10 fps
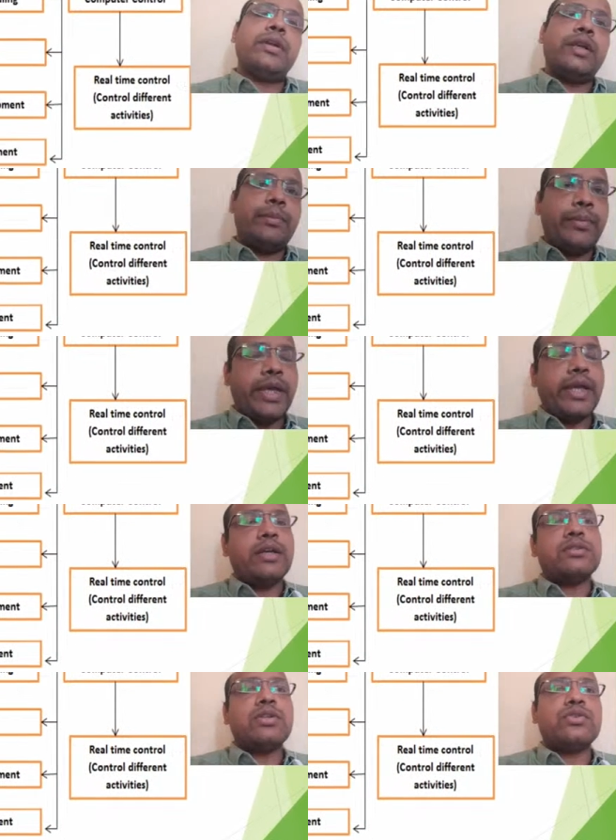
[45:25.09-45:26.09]
it may
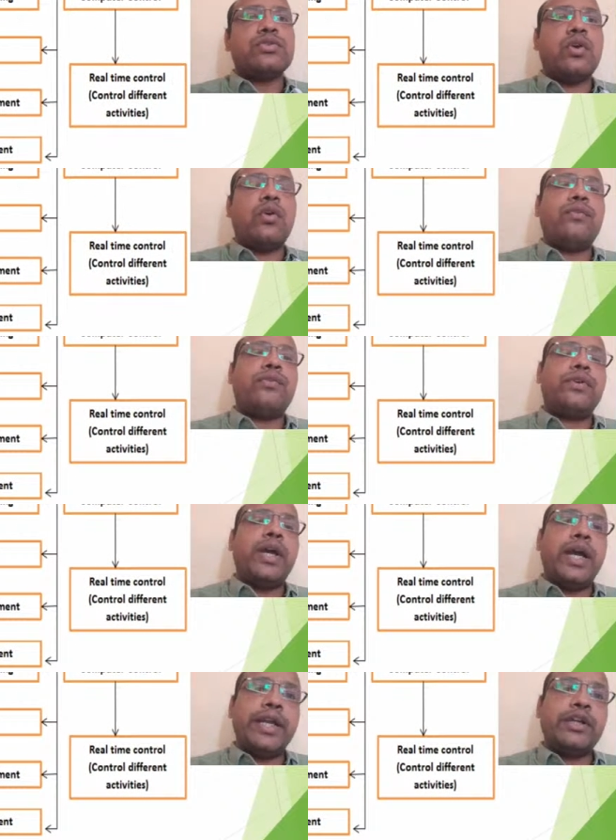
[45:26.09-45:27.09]
consist of
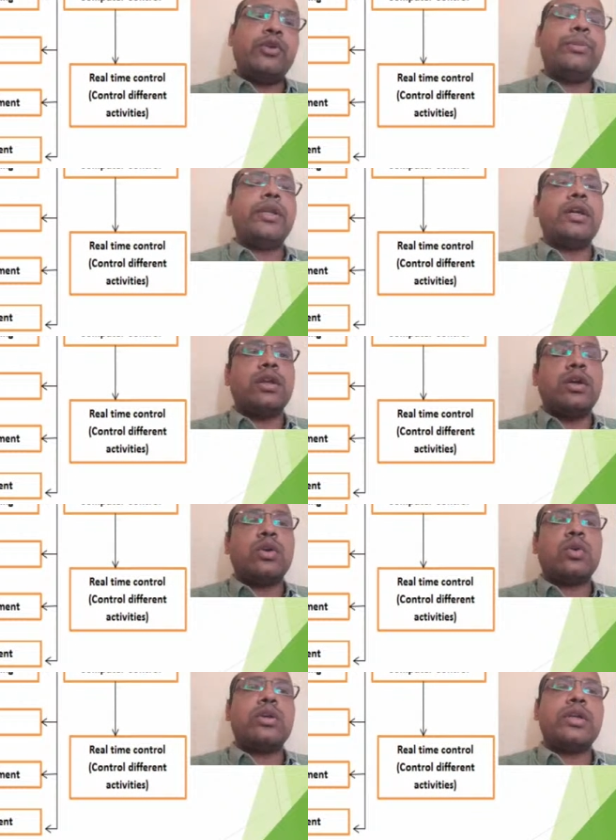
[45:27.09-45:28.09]
direct numerical
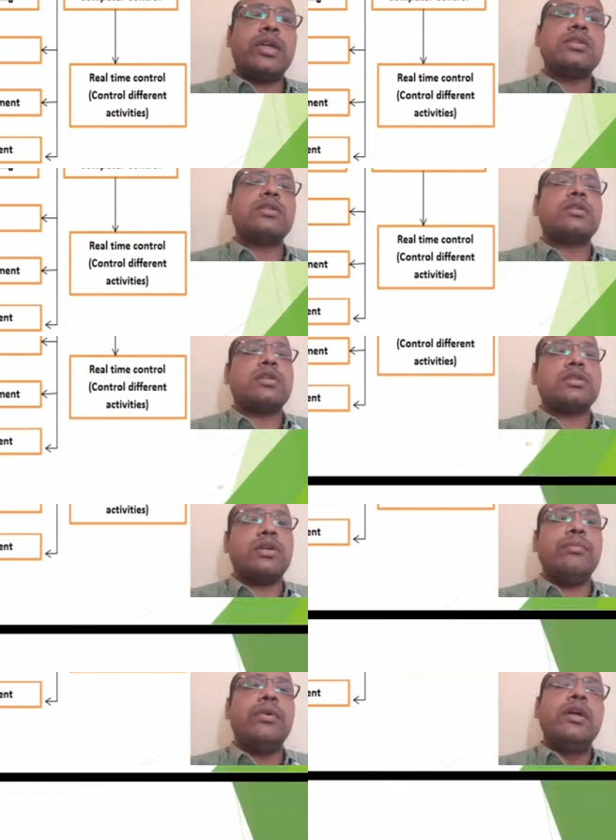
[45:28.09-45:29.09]
control DNC
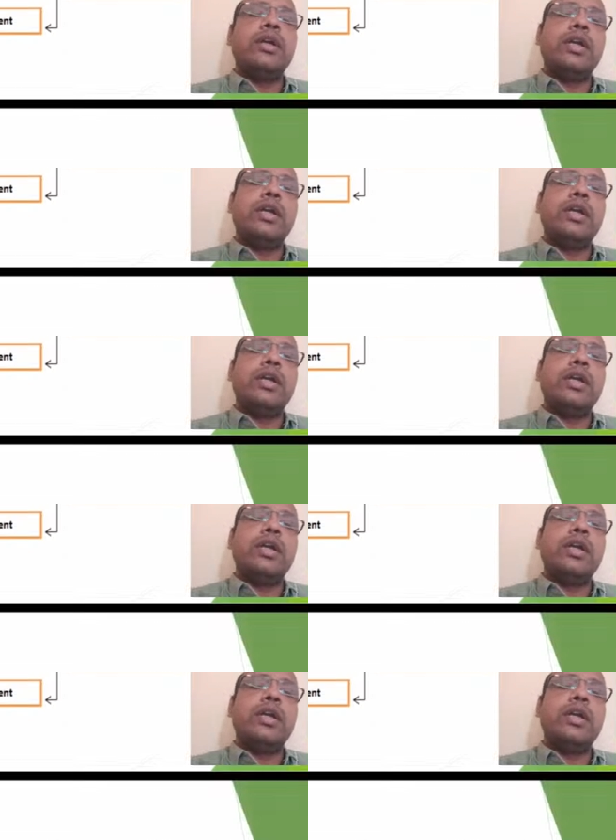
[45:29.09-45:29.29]
system.